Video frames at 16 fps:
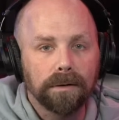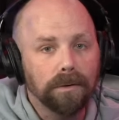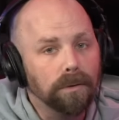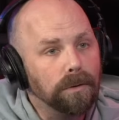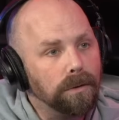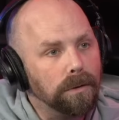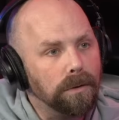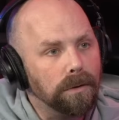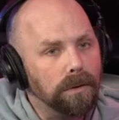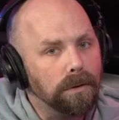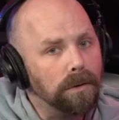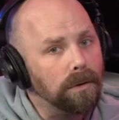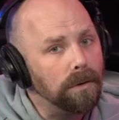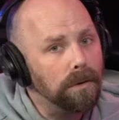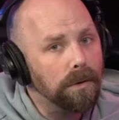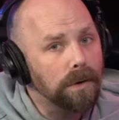
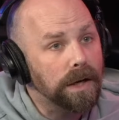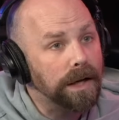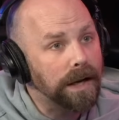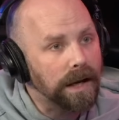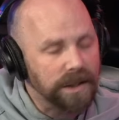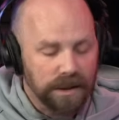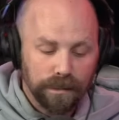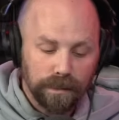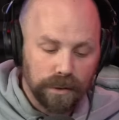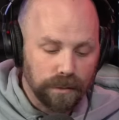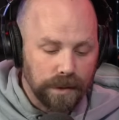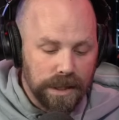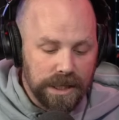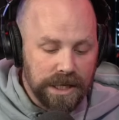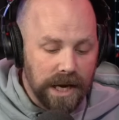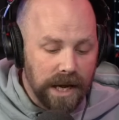Ooh, connection
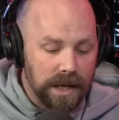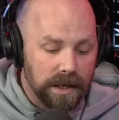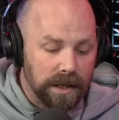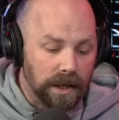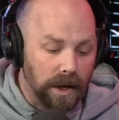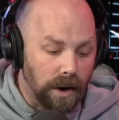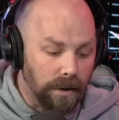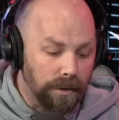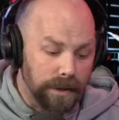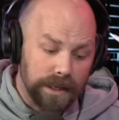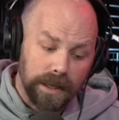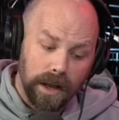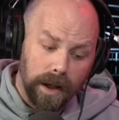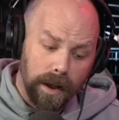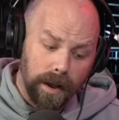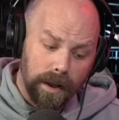between Jade and Cody,
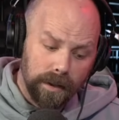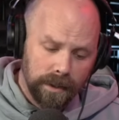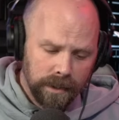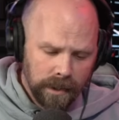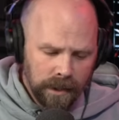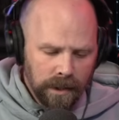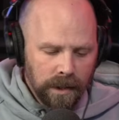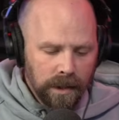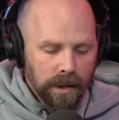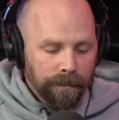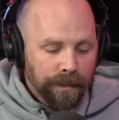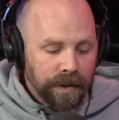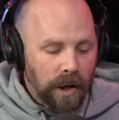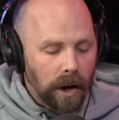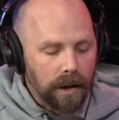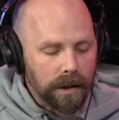huh?
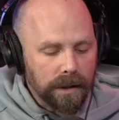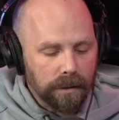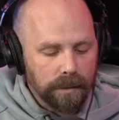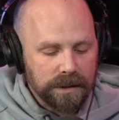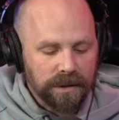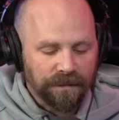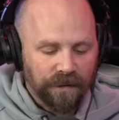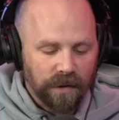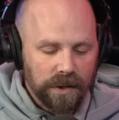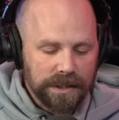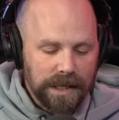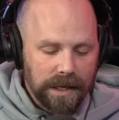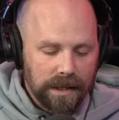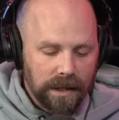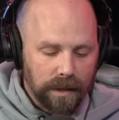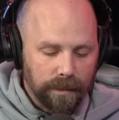Cargill was the first
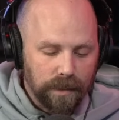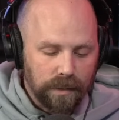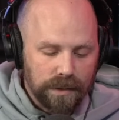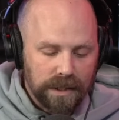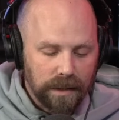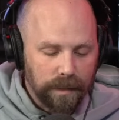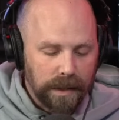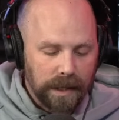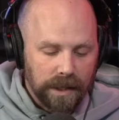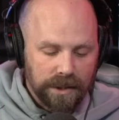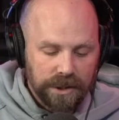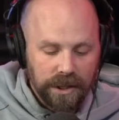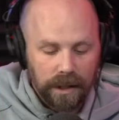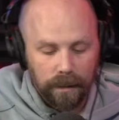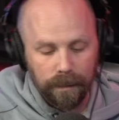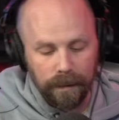AEW TBS
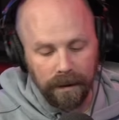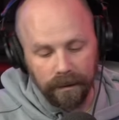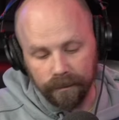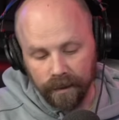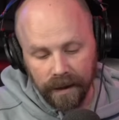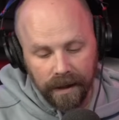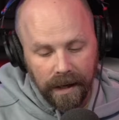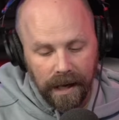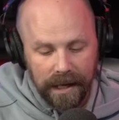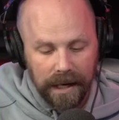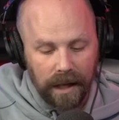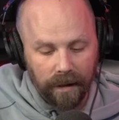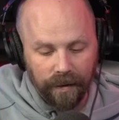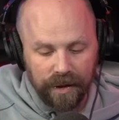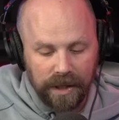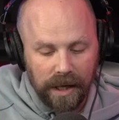champion and
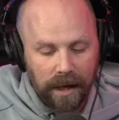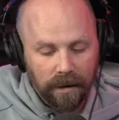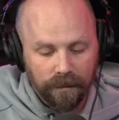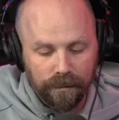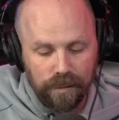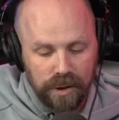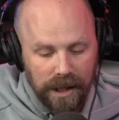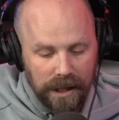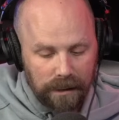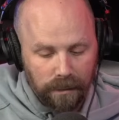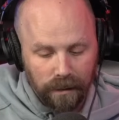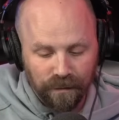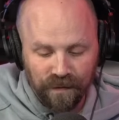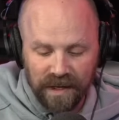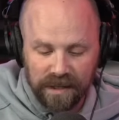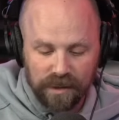held the title from January
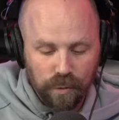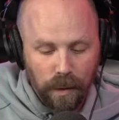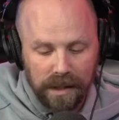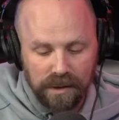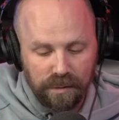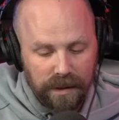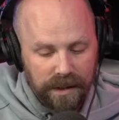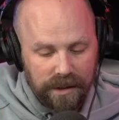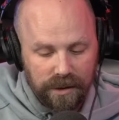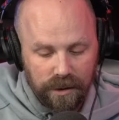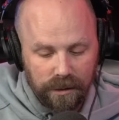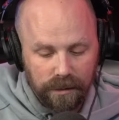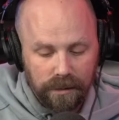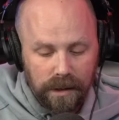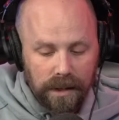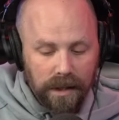5th,
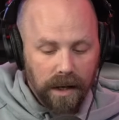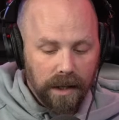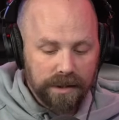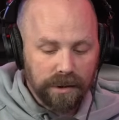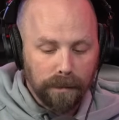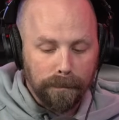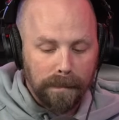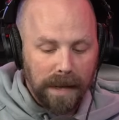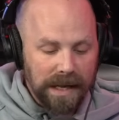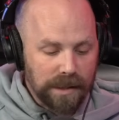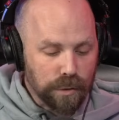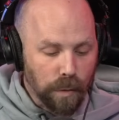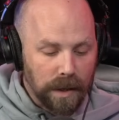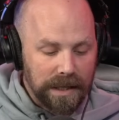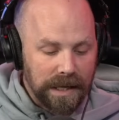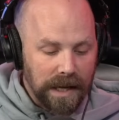2022 until May
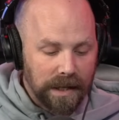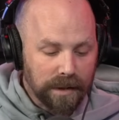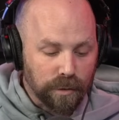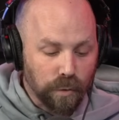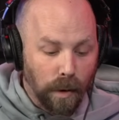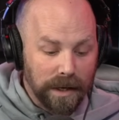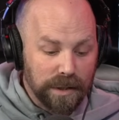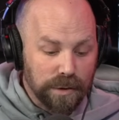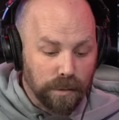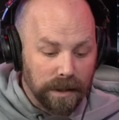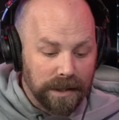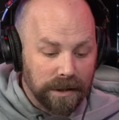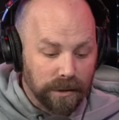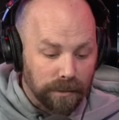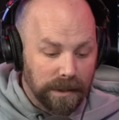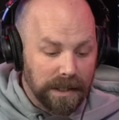28th,
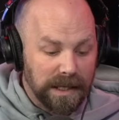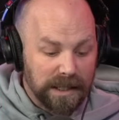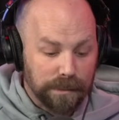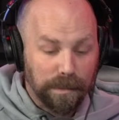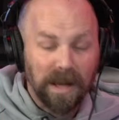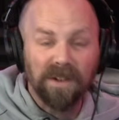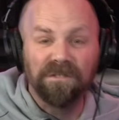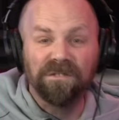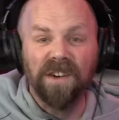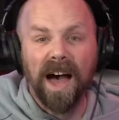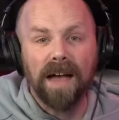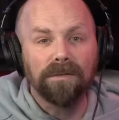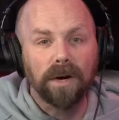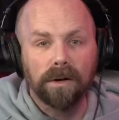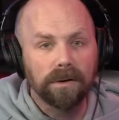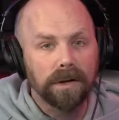2023, a span of
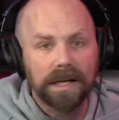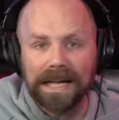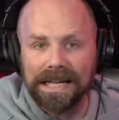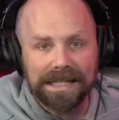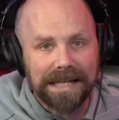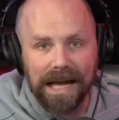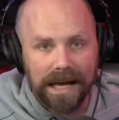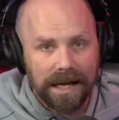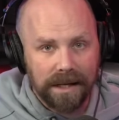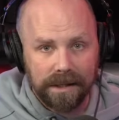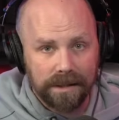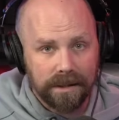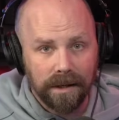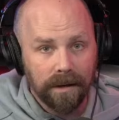508 days.